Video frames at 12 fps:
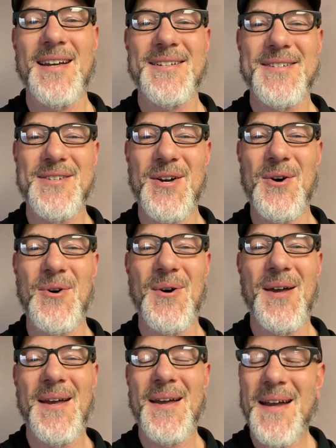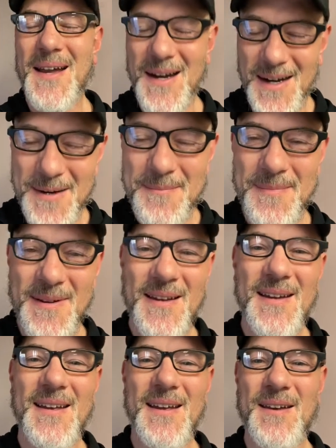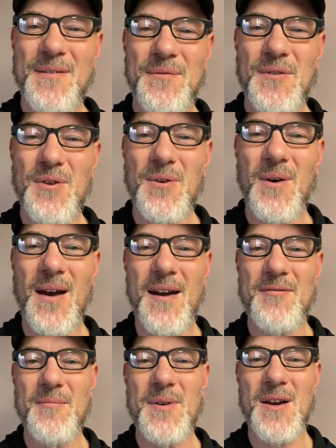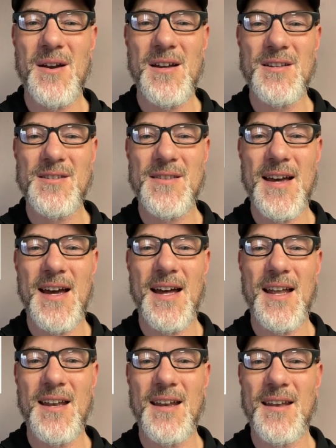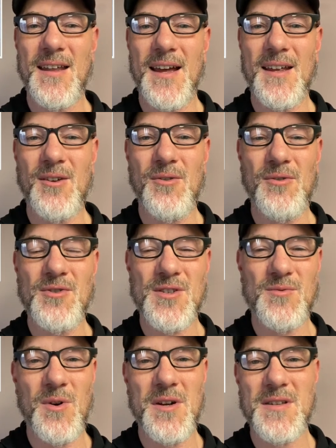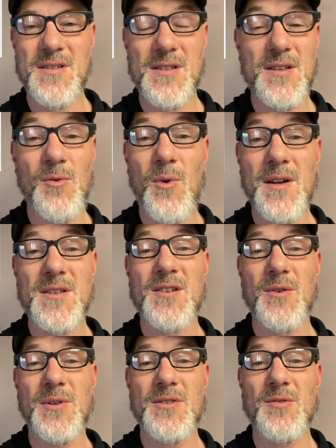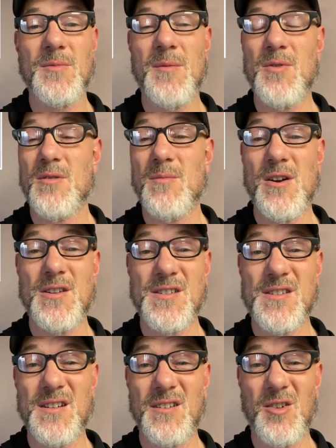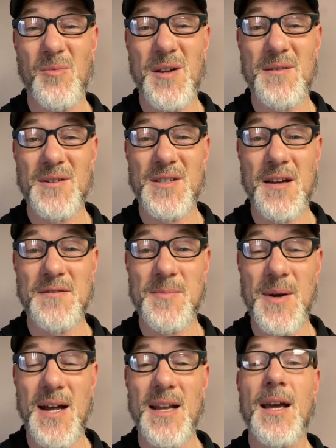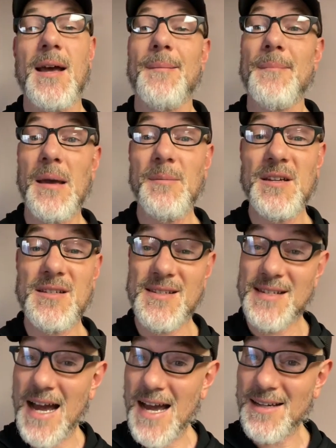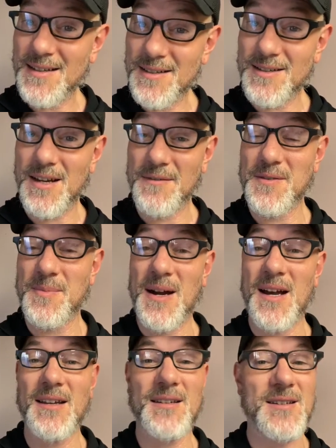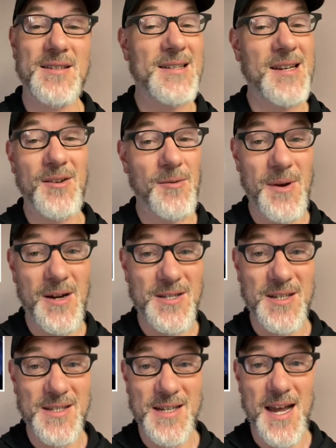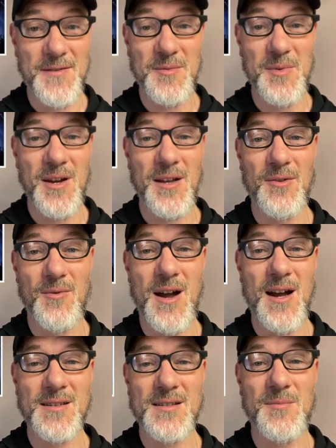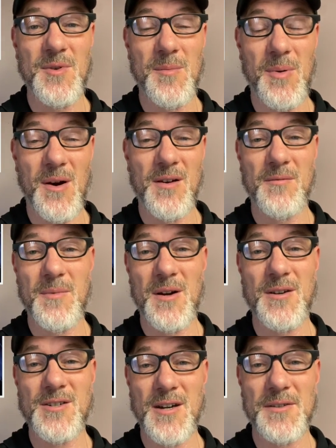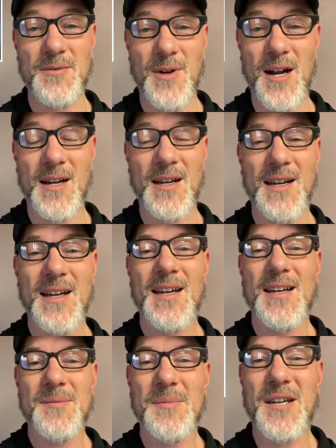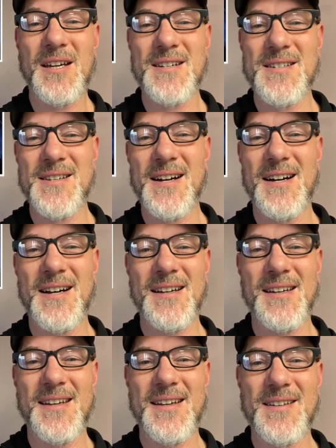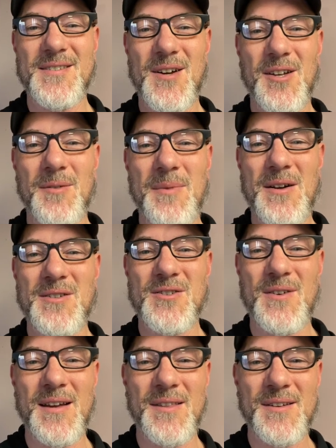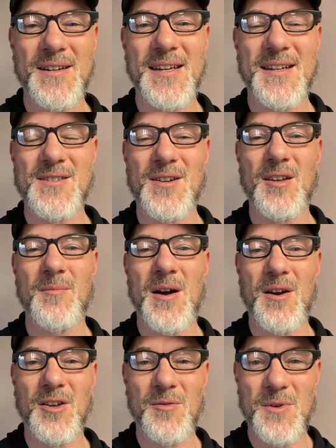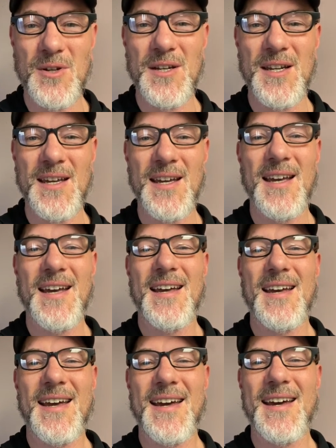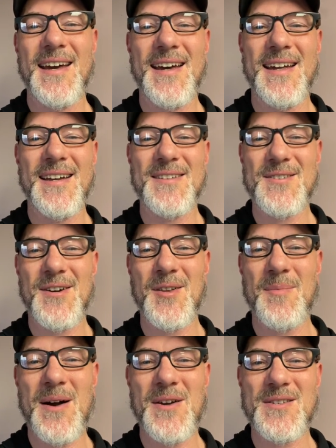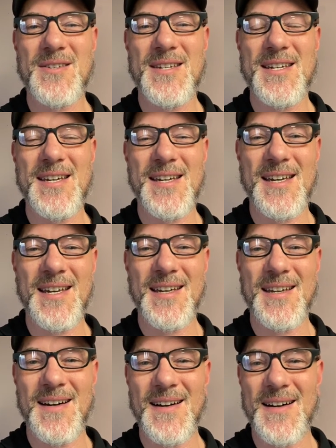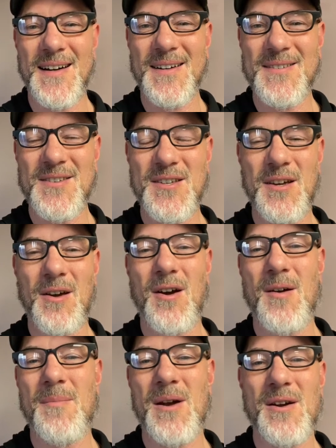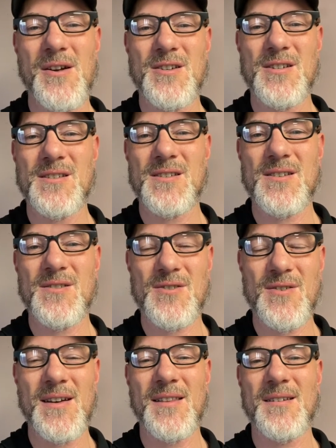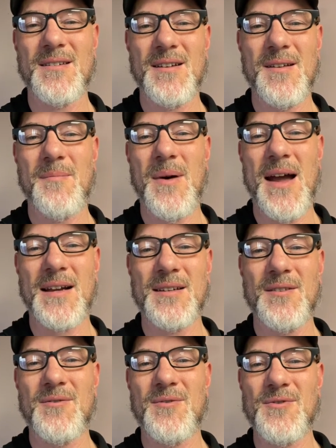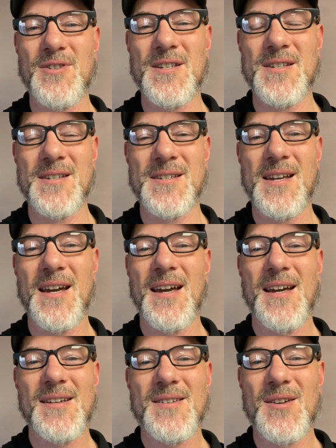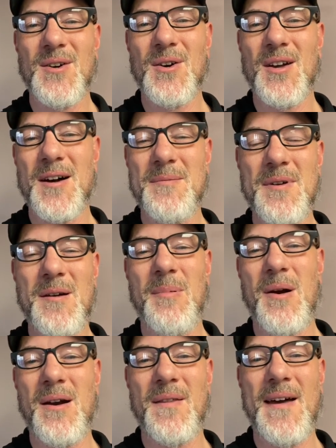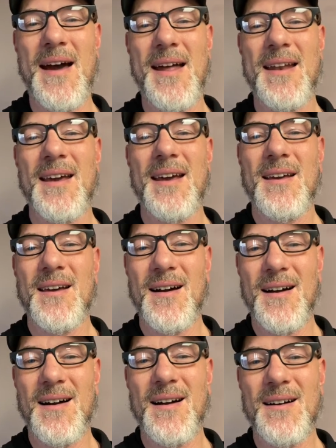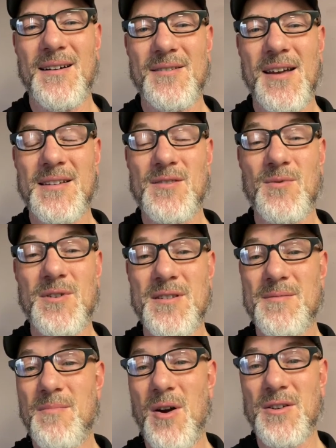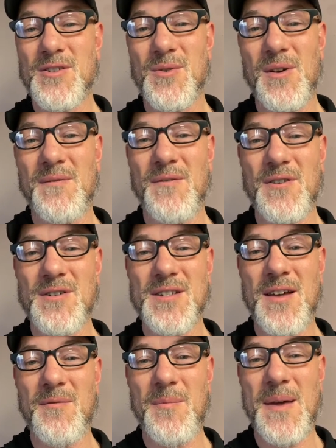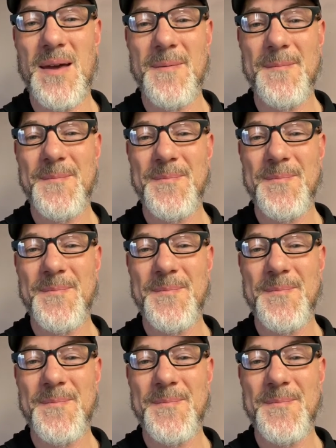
So come if you have a marriage that that you just want to you want to sow into maybe your marriage is in a little bit of a tough spot maybe it's not in a tough spot it doesn't your marriage doesn't have to be on the rocks to be a part of marriage on the rock because uh, it's all about strengthening it's all about community and it's all about seeing uh, seeing our marriages strengthened and impacted through jesus so come be a part of that uh, next one is march 21st 7 p.m